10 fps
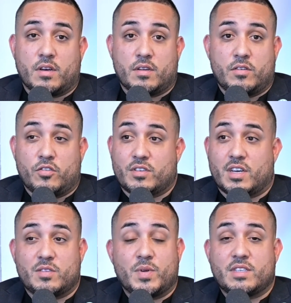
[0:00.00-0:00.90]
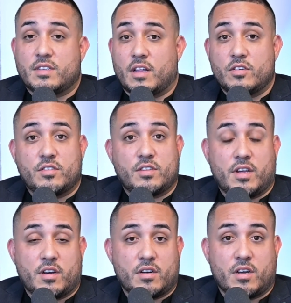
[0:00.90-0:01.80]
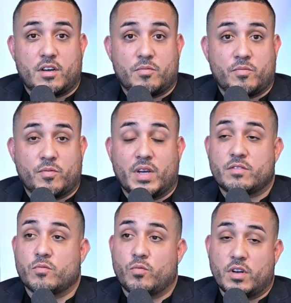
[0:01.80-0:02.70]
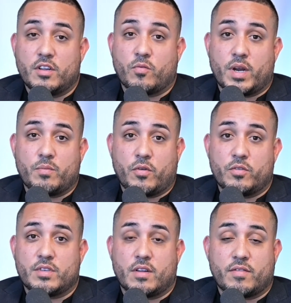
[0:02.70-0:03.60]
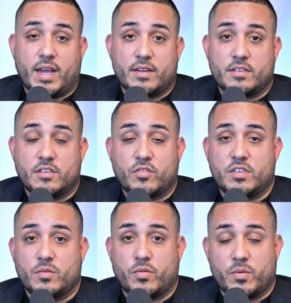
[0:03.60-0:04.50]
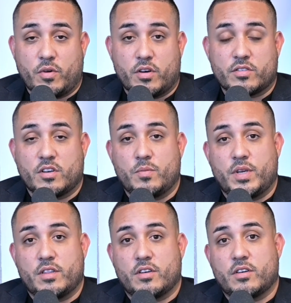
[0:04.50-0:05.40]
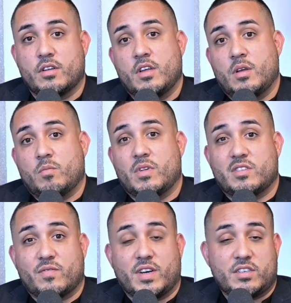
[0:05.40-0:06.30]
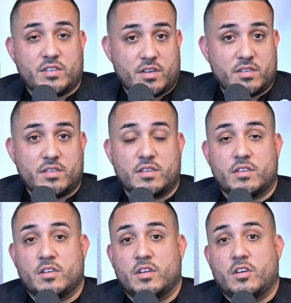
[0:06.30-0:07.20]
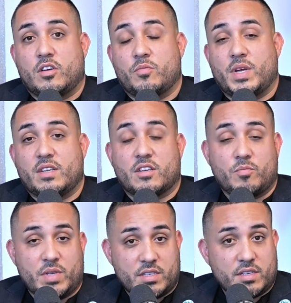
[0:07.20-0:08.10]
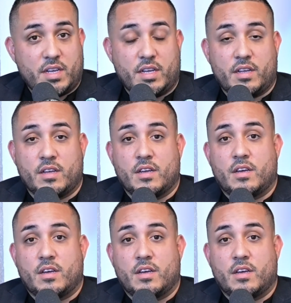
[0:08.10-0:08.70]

New York Times bestsellers there. We have some really great poets out of Kansas. Tracy Brimhall is going to be there, Melissa Fight Johnson, Megan Kaminsky.